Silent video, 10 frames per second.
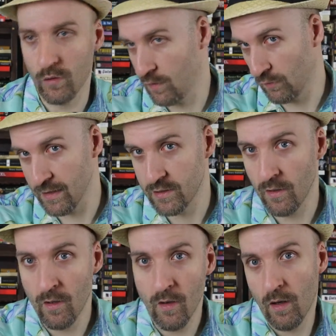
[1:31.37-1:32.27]
You can read
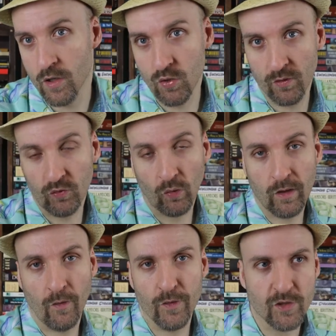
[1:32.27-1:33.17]
a short
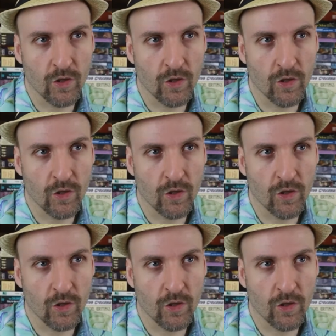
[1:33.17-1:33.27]
story called The